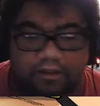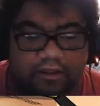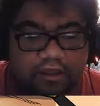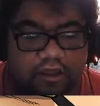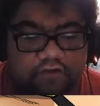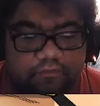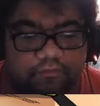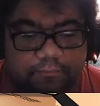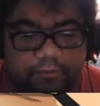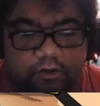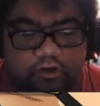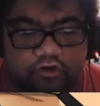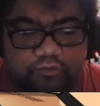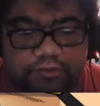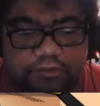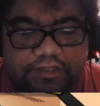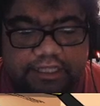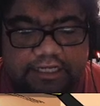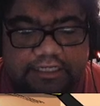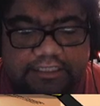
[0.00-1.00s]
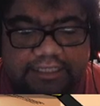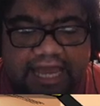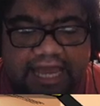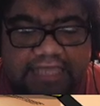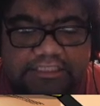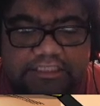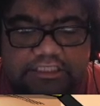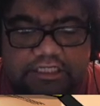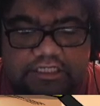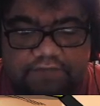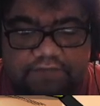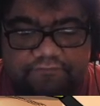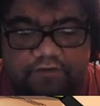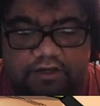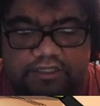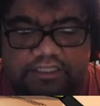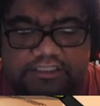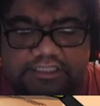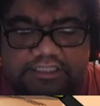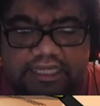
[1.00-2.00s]
Familiars were then classed into
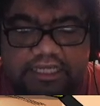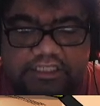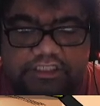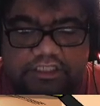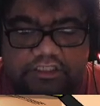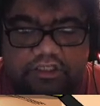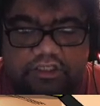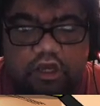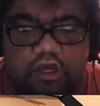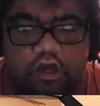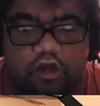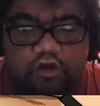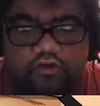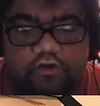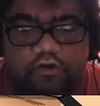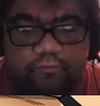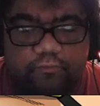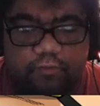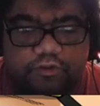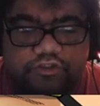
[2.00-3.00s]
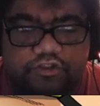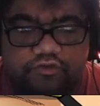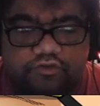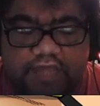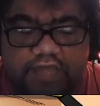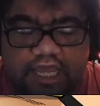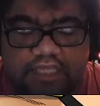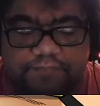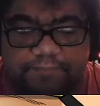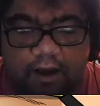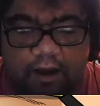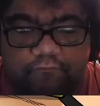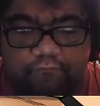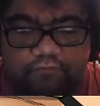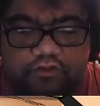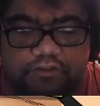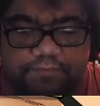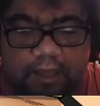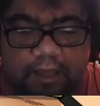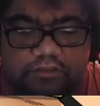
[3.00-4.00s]
different distinctions. You have wizards who cast
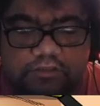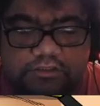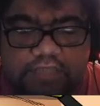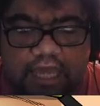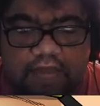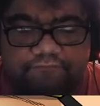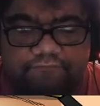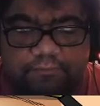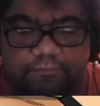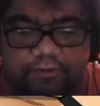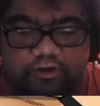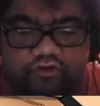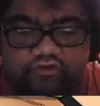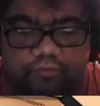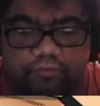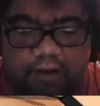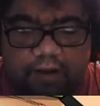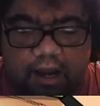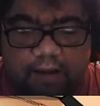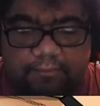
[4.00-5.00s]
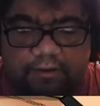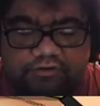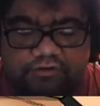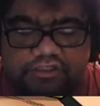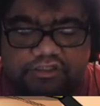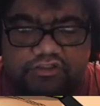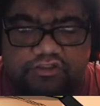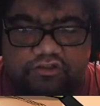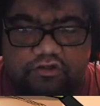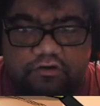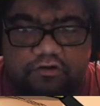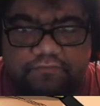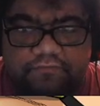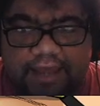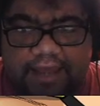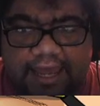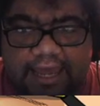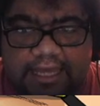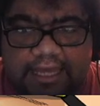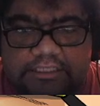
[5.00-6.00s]
powerful spells, and familiars who primarily serve
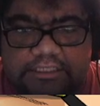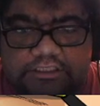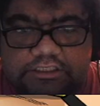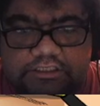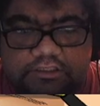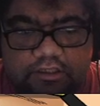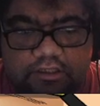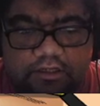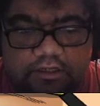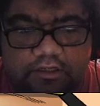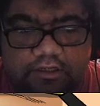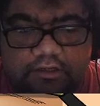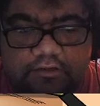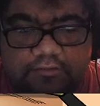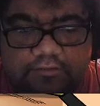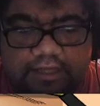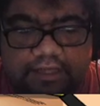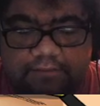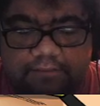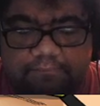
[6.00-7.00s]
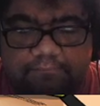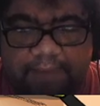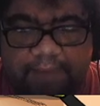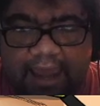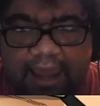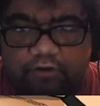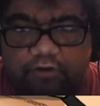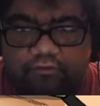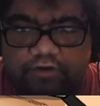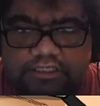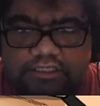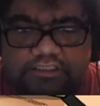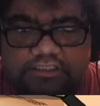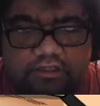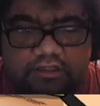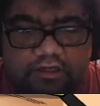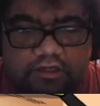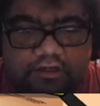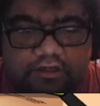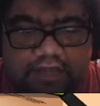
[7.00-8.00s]
as, like, batteries?
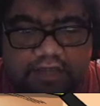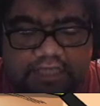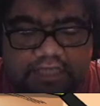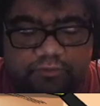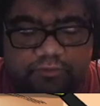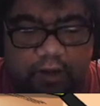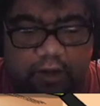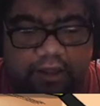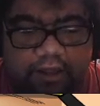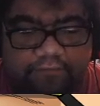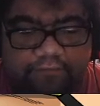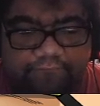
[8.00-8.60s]
As what?